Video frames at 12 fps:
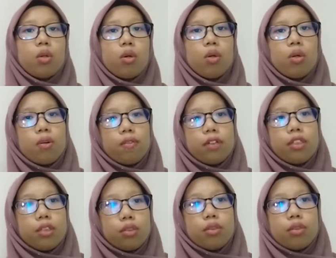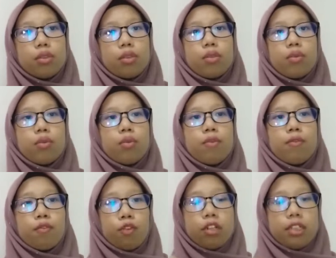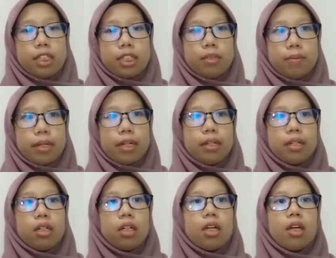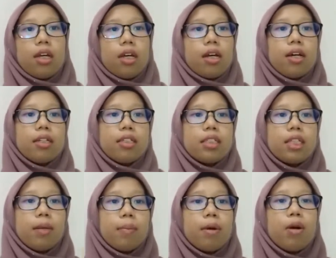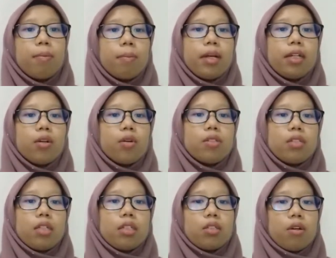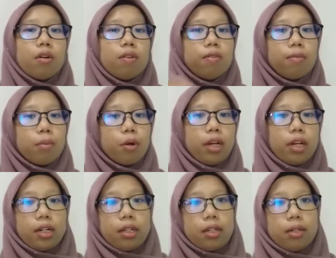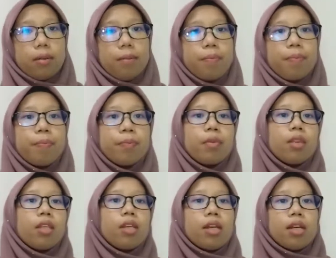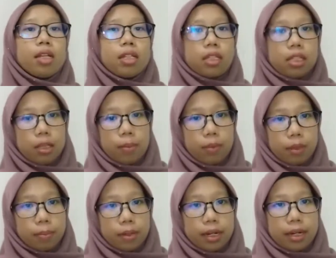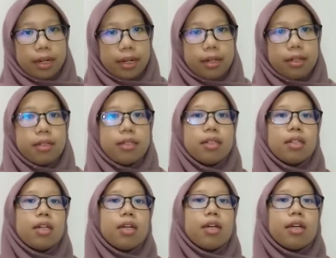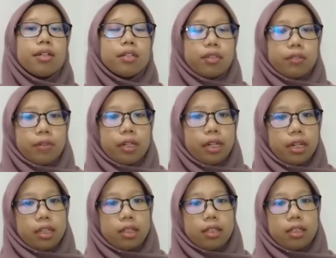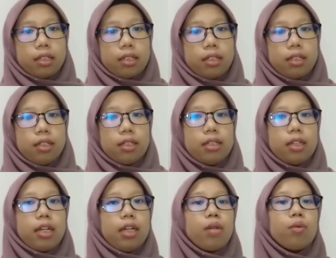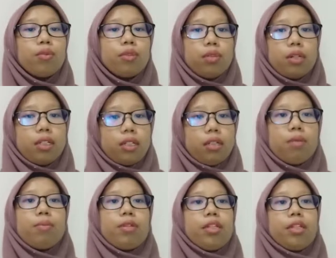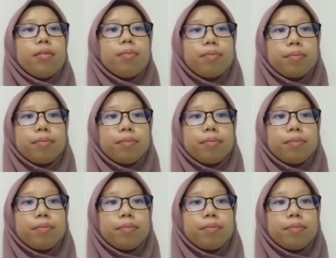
coal often used to fuel this plant. Steam power plant consists of boiler, steam turbine, generator, and also other components.